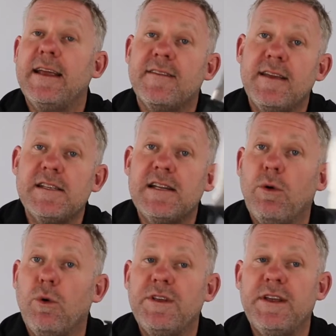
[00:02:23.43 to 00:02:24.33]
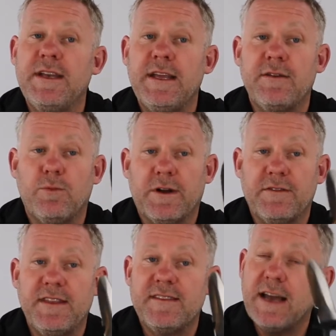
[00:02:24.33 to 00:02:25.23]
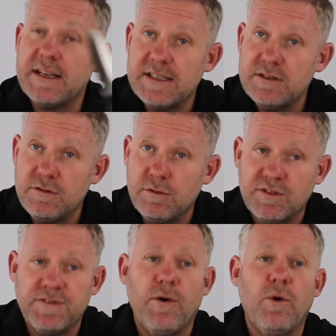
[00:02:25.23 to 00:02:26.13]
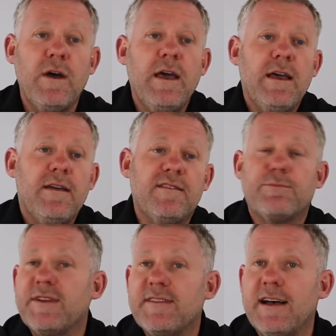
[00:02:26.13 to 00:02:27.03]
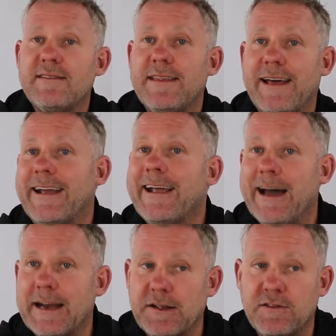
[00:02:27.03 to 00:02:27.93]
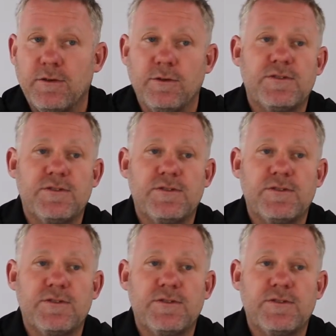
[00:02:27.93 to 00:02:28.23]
Essentially all you need one of these cutting tools for is precisely that, a cutting tool.